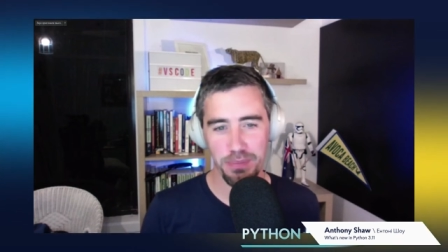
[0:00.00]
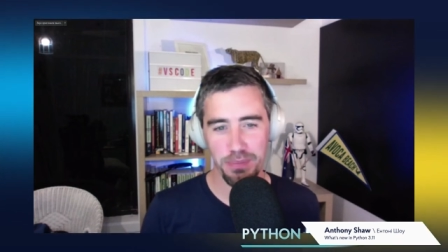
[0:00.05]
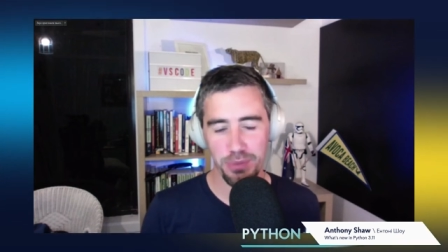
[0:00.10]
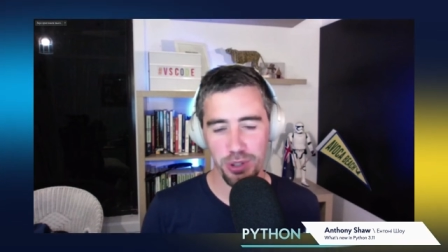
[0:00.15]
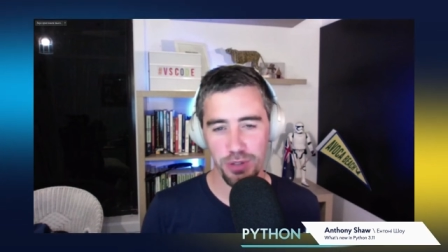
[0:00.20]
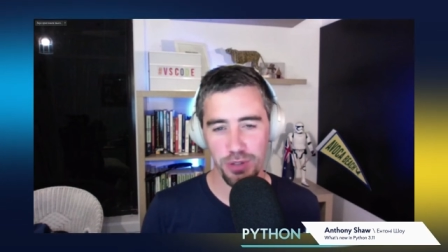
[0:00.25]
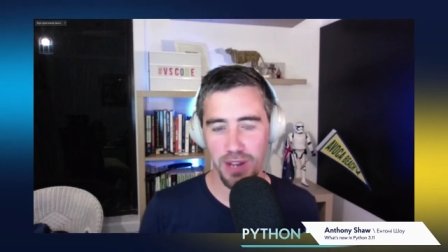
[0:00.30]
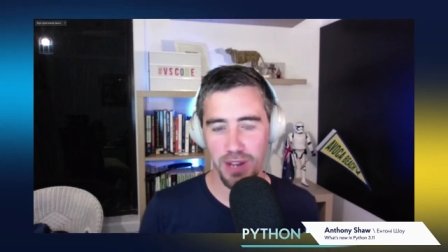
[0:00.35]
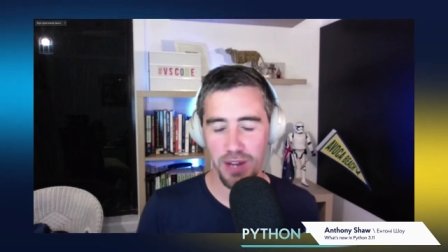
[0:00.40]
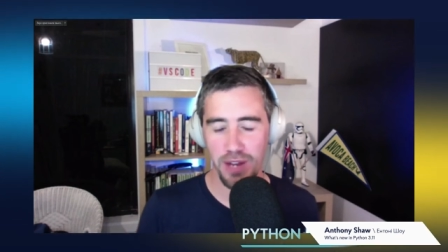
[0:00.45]

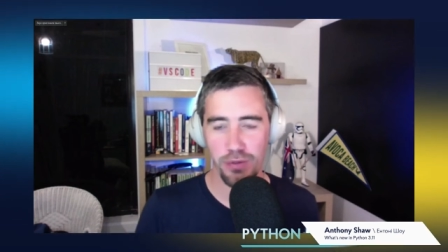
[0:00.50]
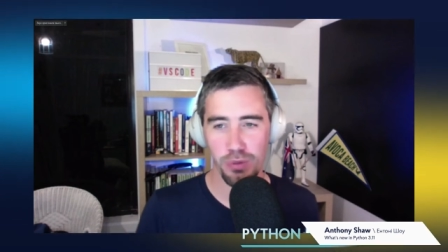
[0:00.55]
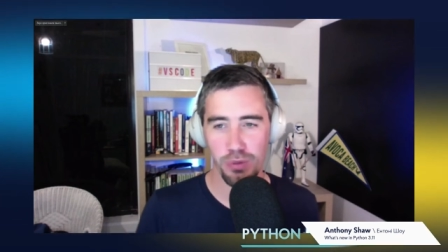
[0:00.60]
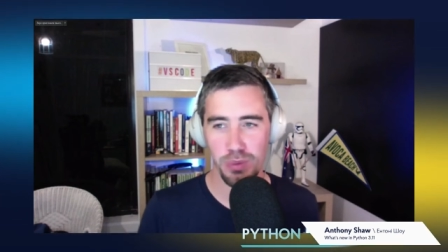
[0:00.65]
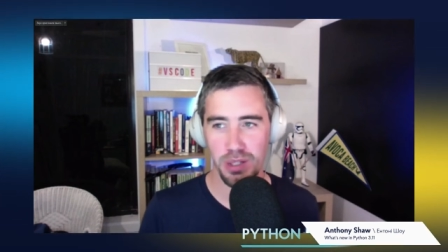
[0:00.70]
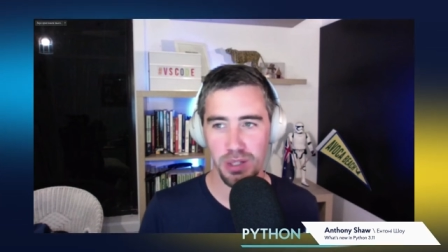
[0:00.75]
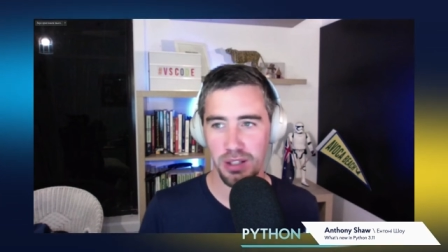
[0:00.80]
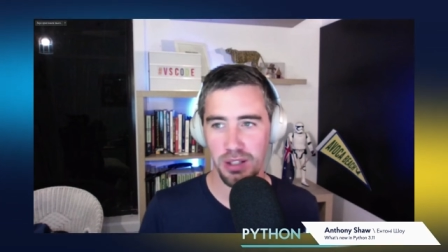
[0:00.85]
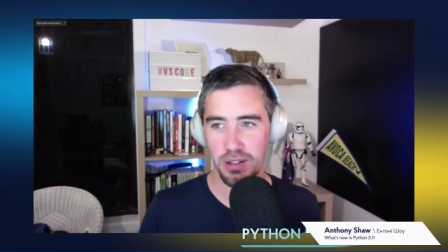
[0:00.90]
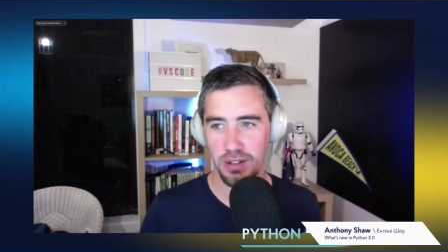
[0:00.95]
good for
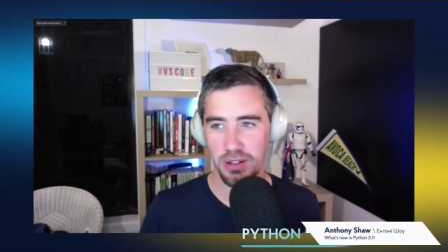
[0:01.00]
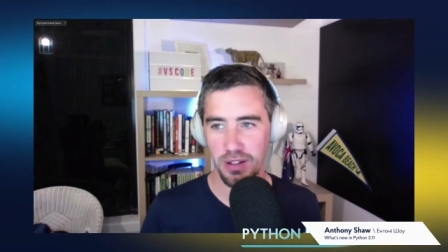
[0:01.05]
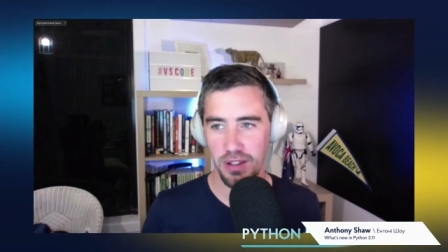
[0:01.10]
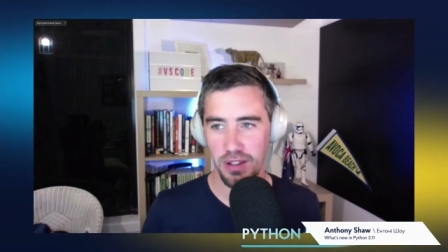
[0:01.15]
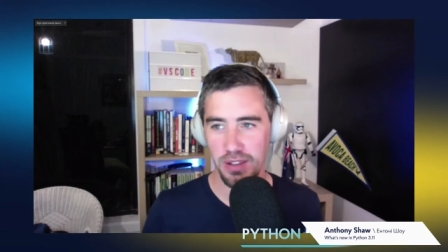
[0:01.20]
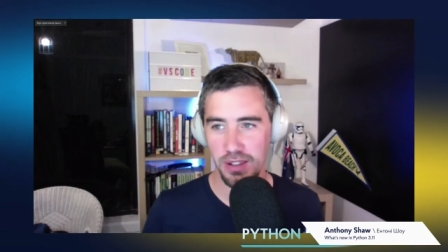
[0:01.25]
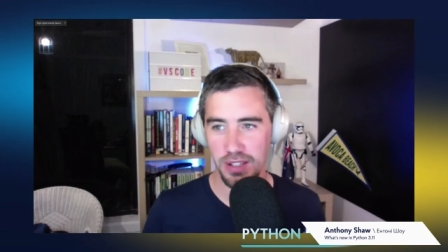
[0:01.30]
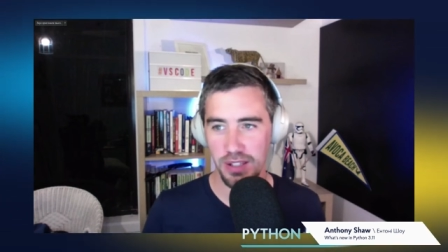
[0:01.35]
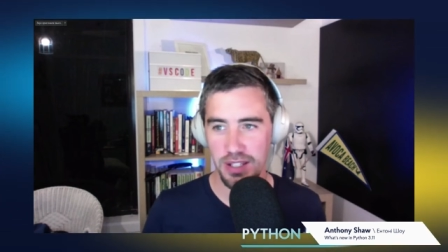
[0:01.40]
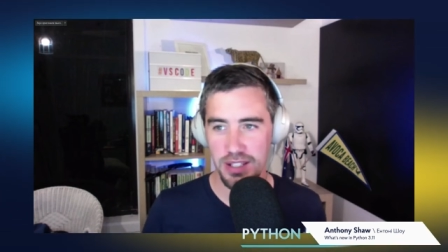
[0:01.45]
everybody. I
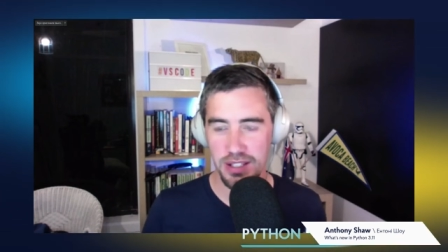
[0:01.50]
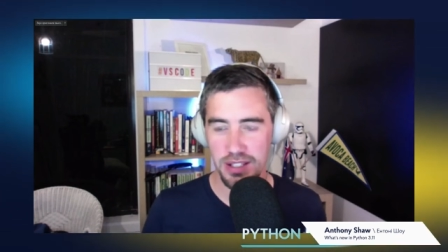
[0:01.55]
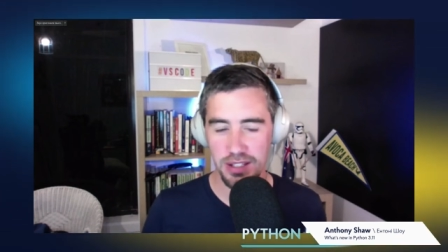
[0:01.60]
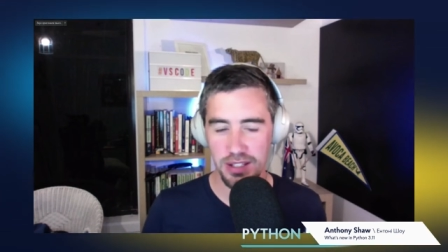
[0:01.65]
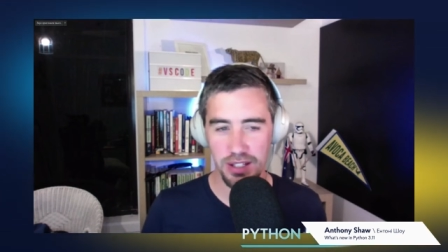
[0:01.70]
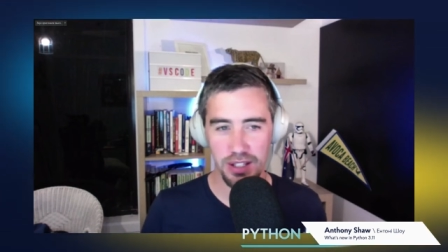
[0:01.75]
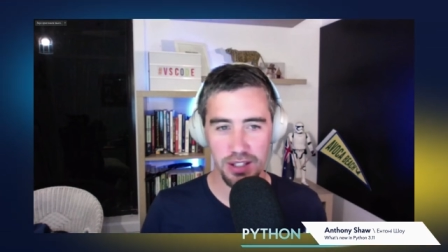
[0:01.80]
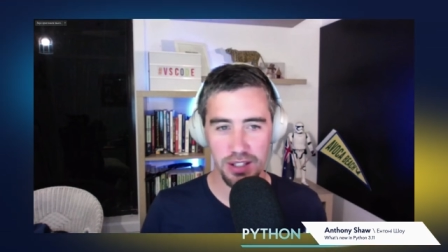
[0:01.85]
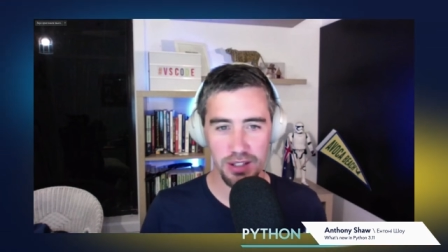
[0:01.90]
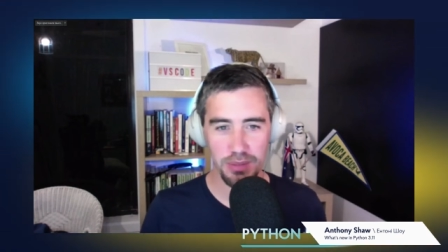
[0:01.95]
think that's
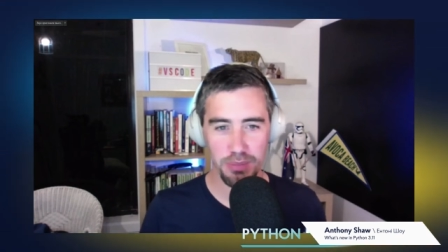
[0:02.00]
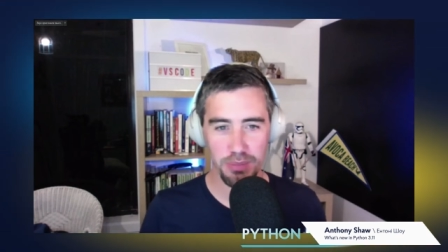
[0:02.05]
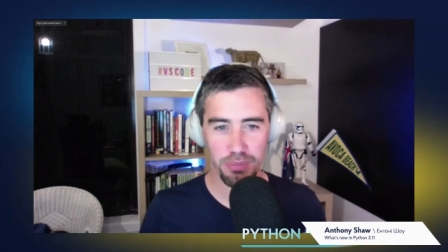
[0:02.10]
a